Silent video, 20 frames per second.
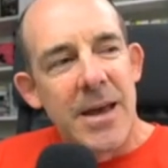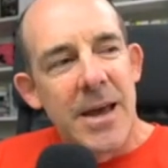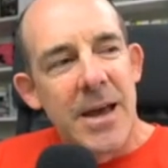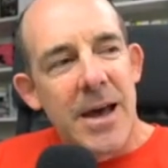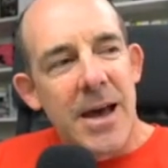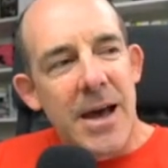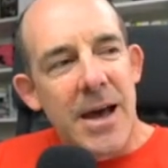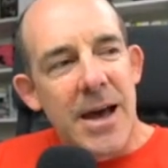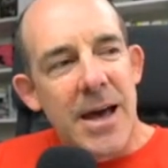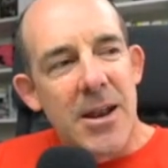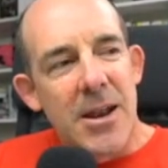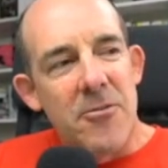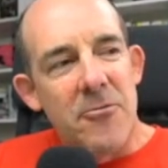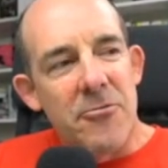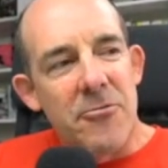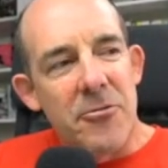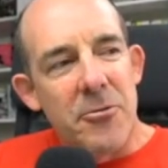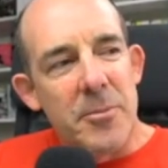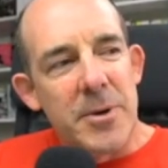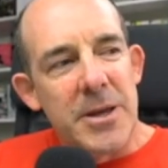And
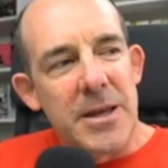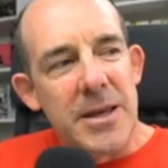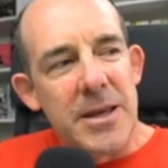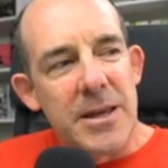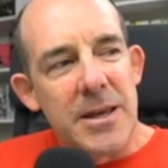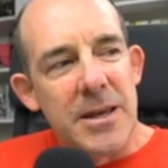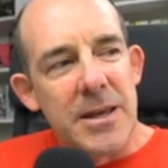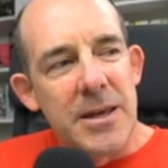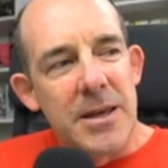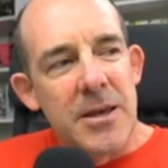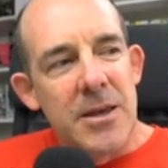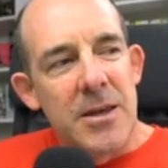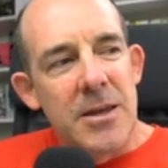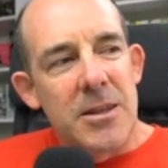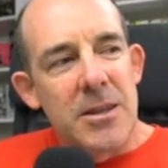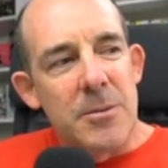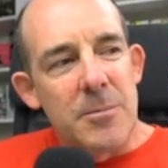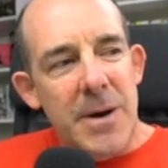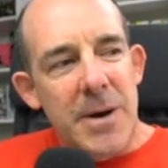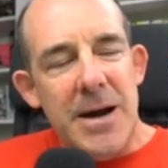for me,
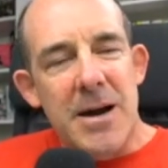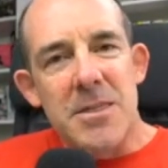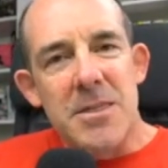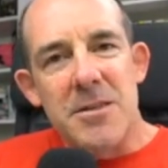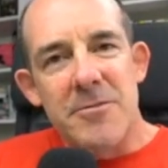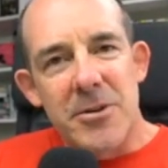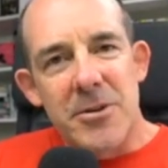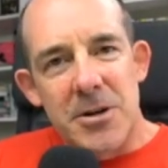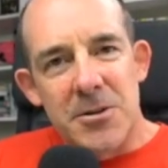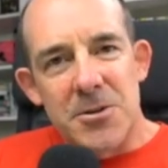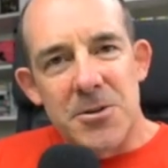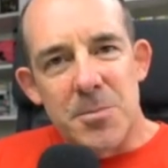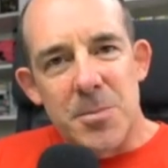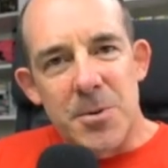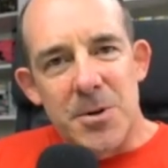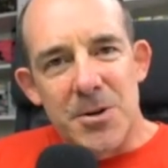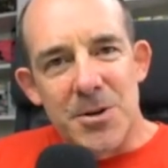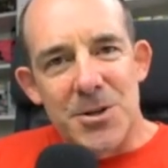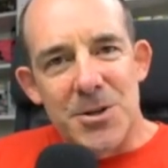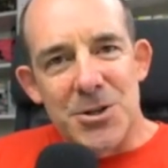the path of
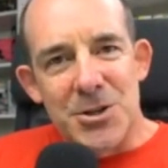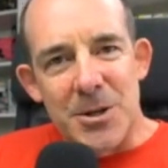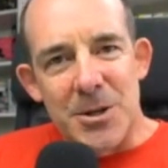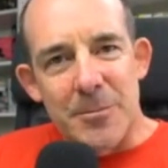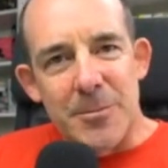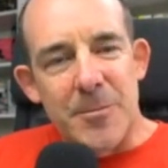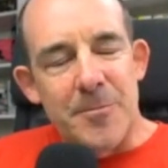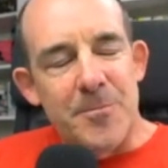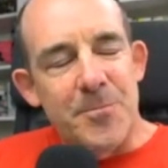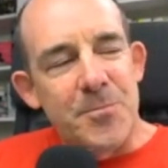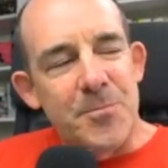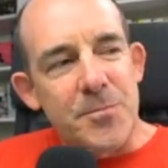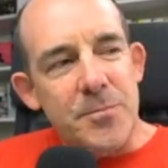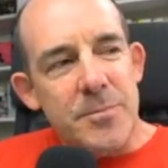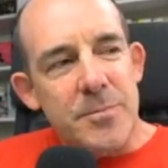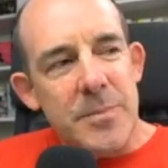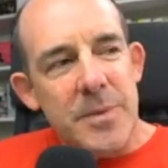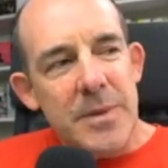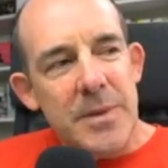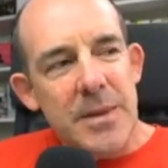entrepreneurship
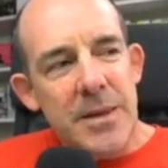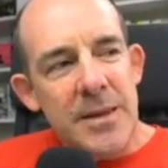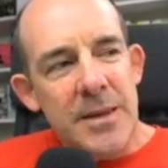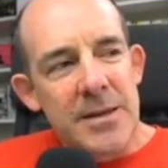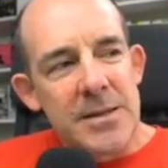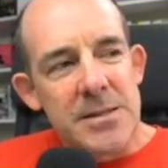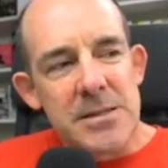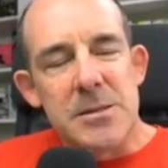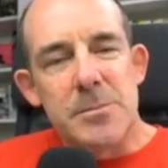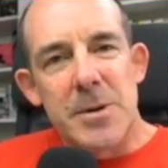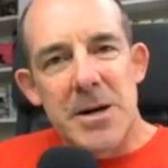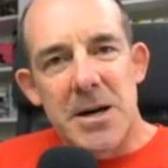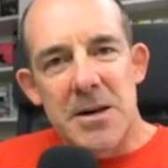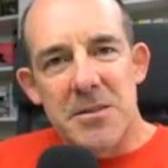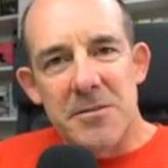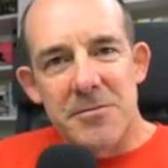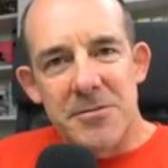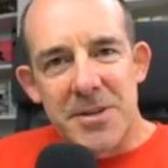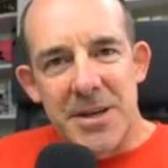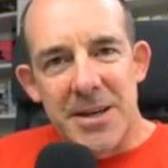is the
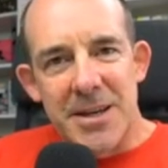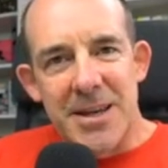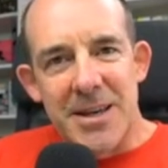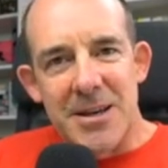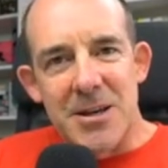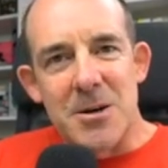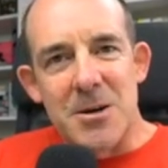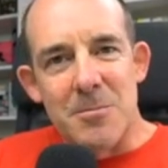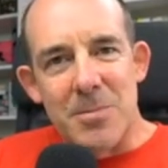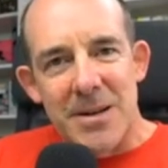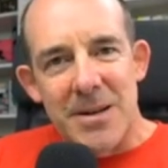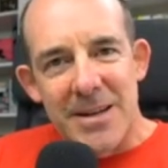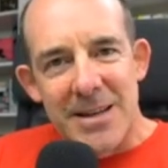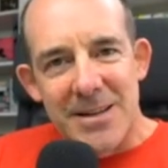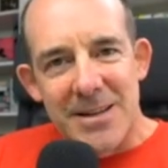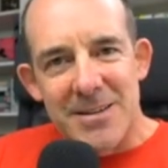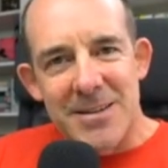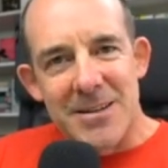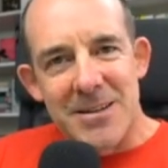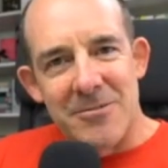path of taking
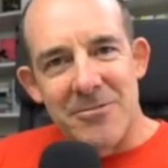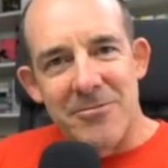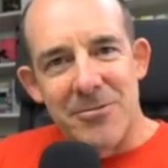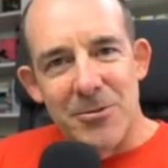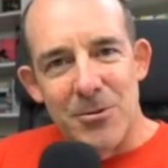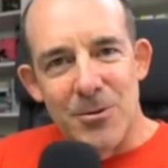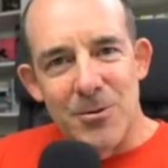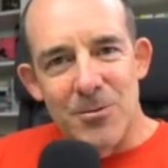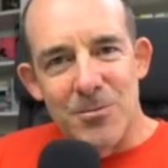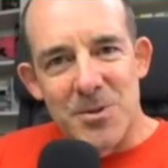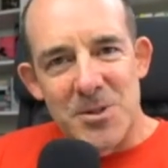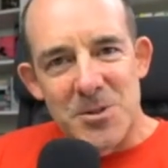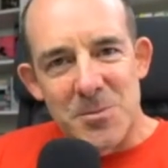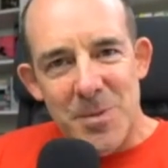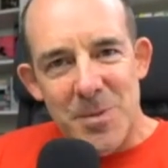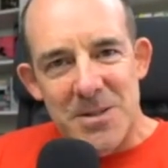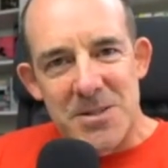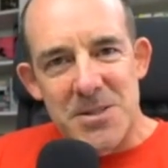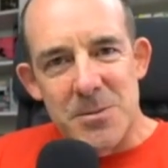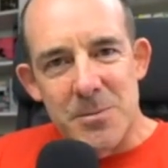complete and full
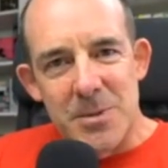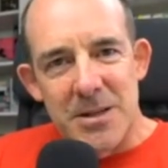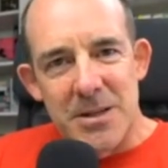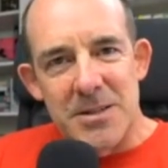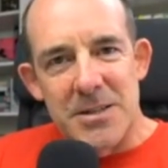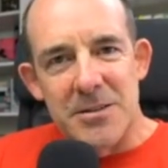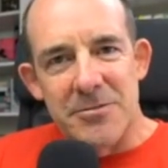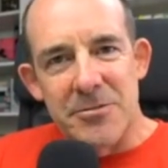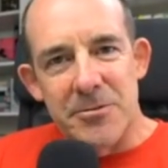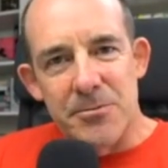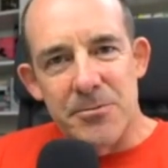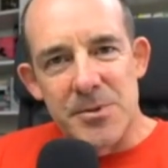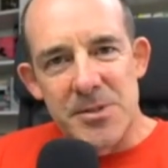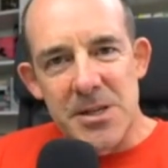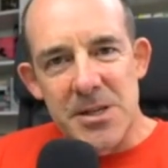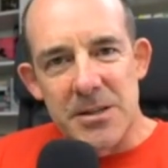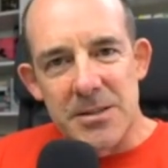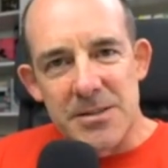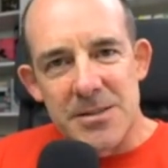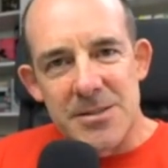responsibility for
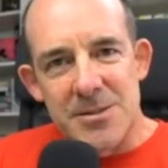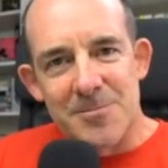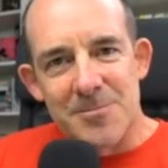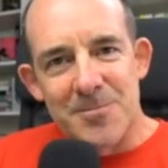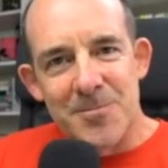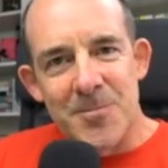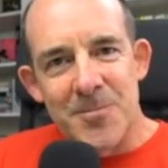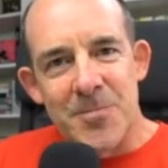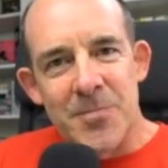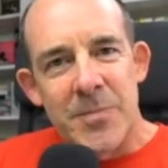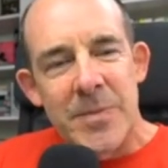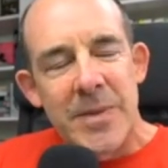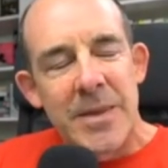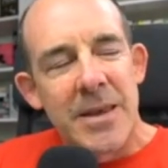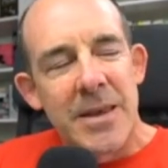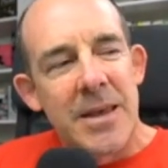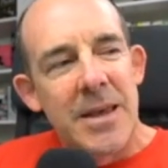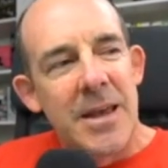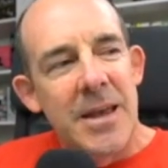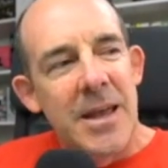results.
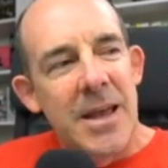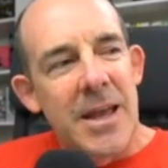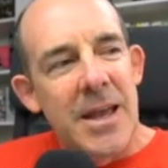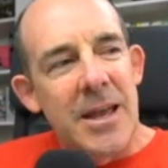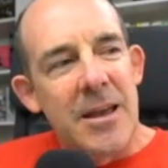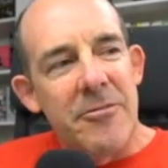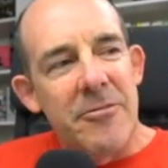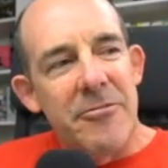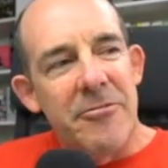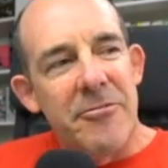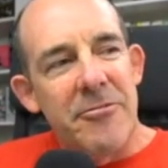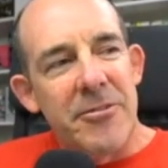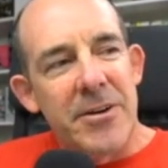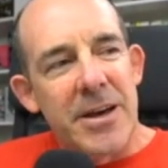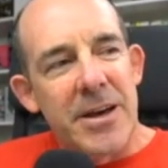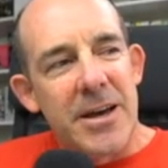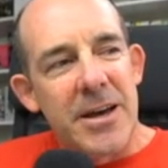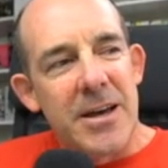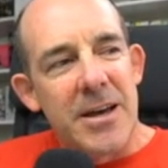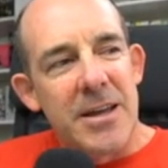If
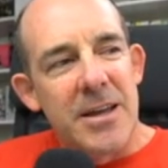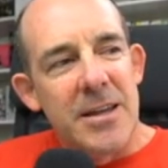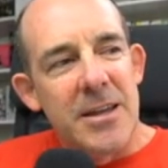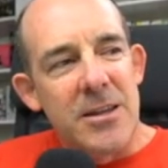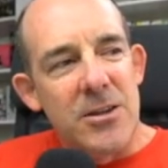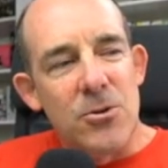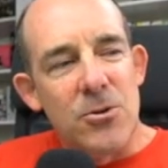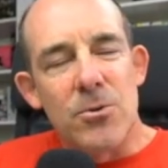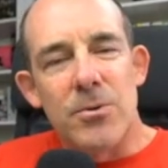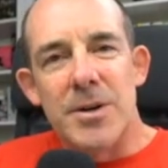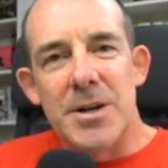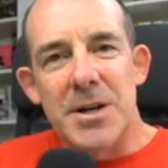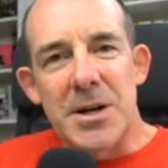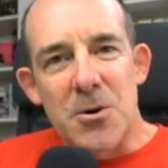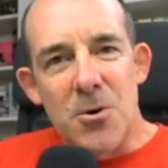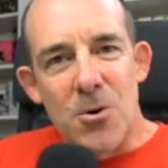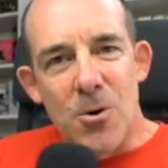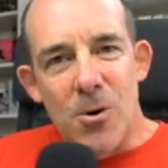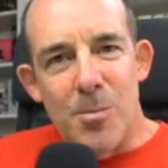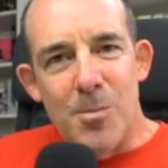uh, you're in a
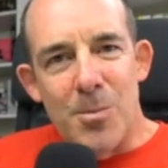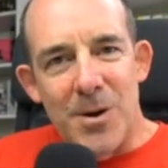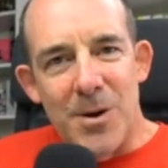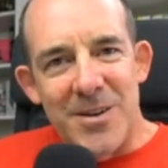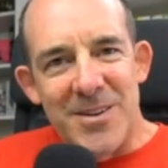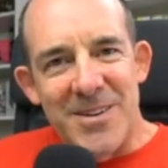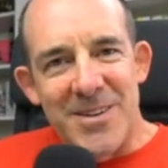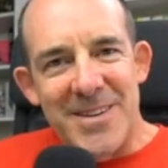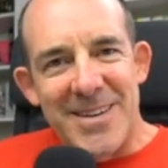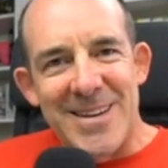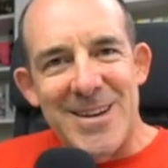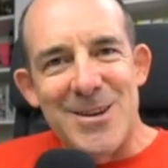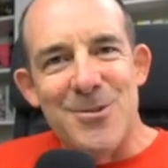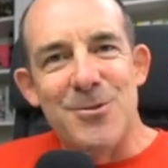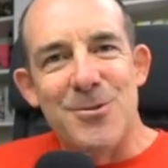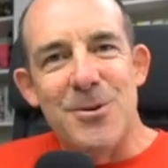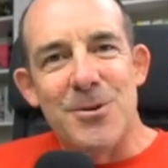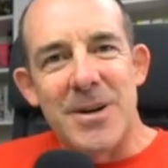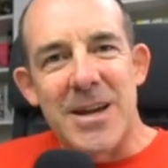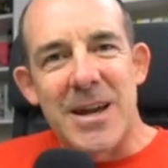corporate and you
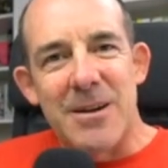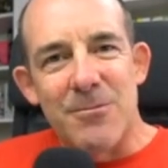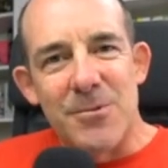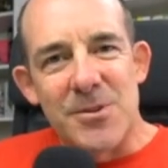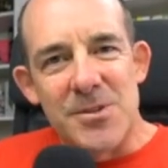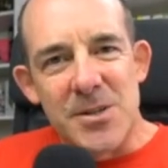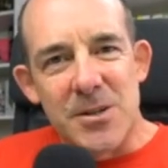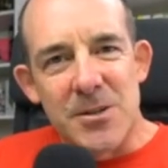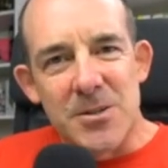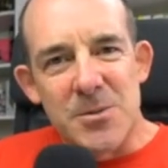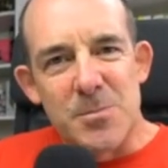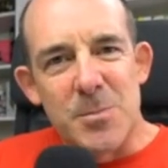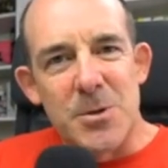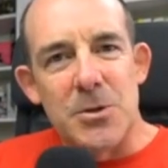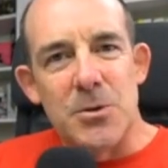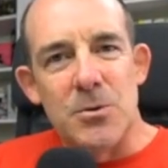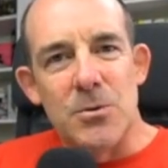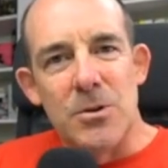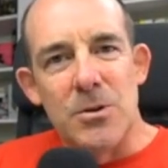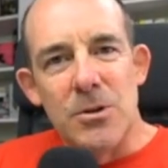don't get results, but
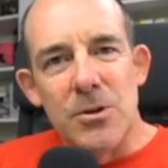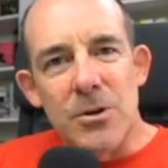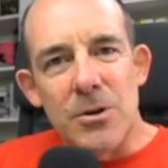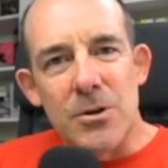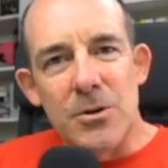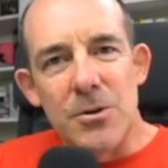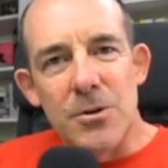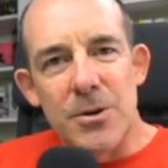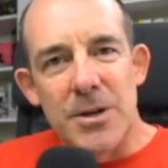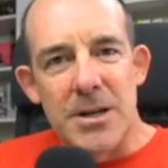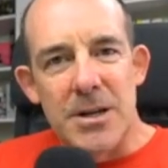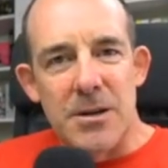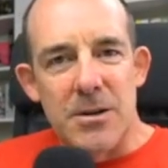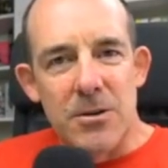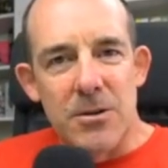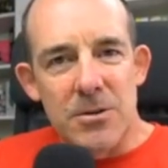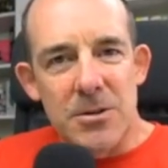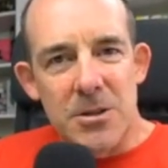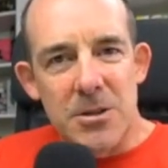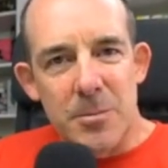you look good and you
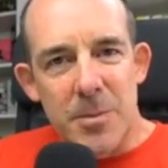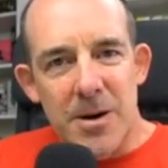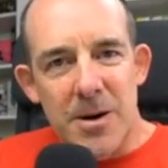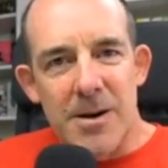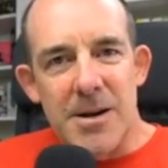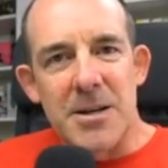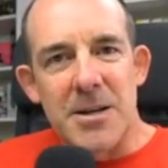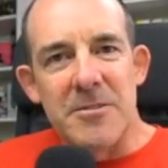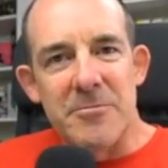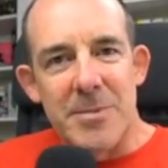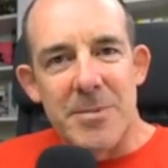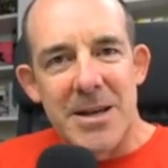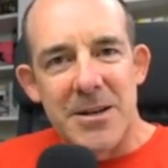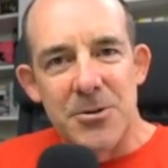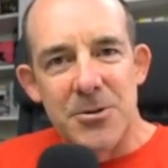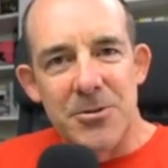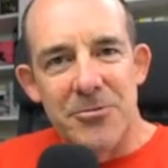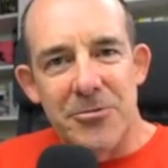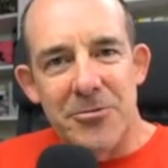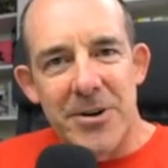look the part and you've made
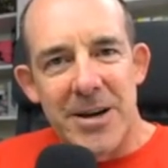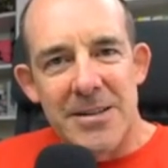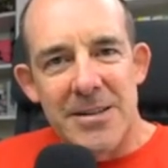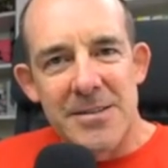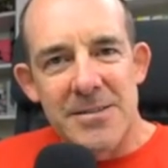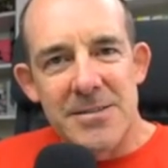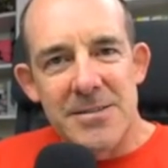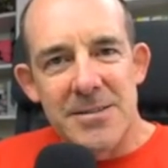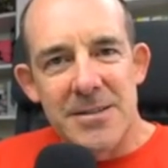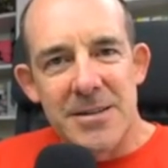good friends,